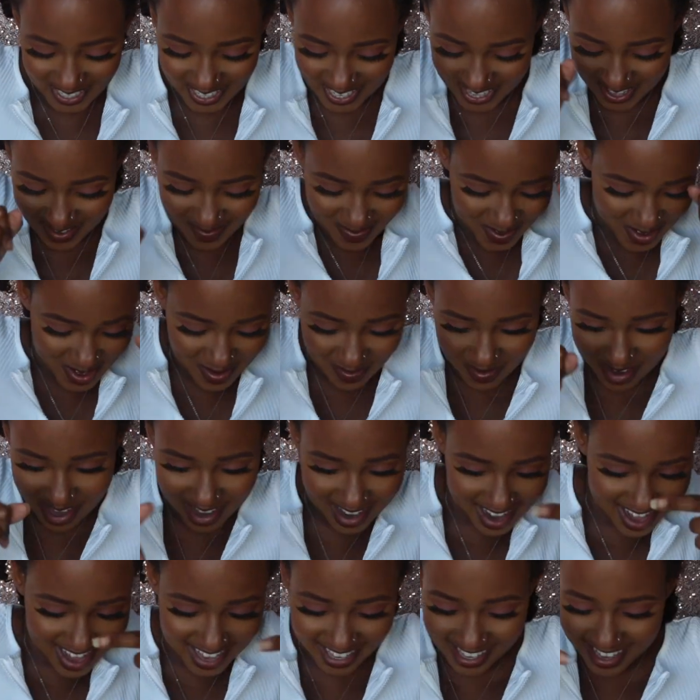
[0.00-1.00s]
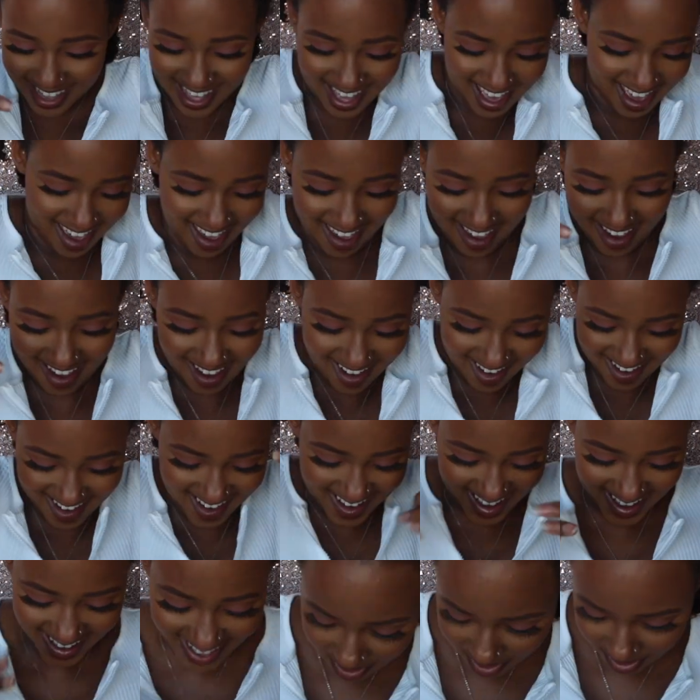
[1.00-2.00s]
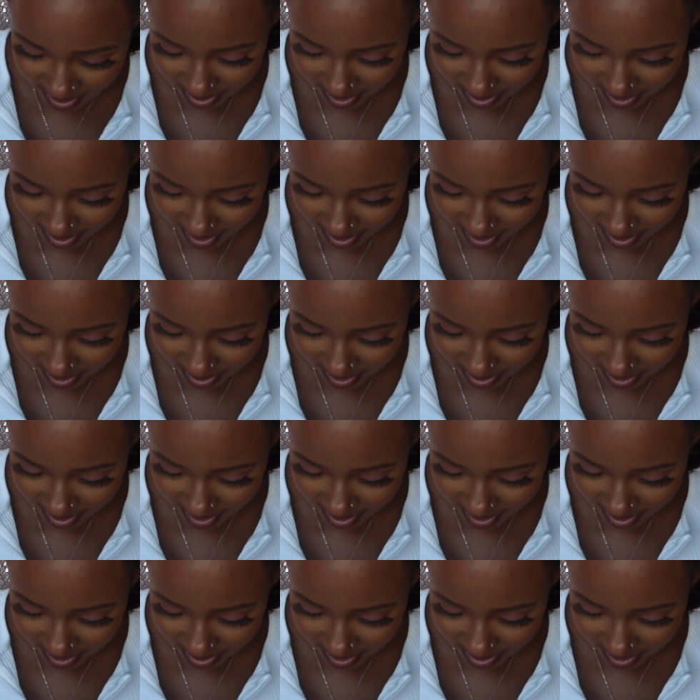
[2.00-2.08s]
The moment is here.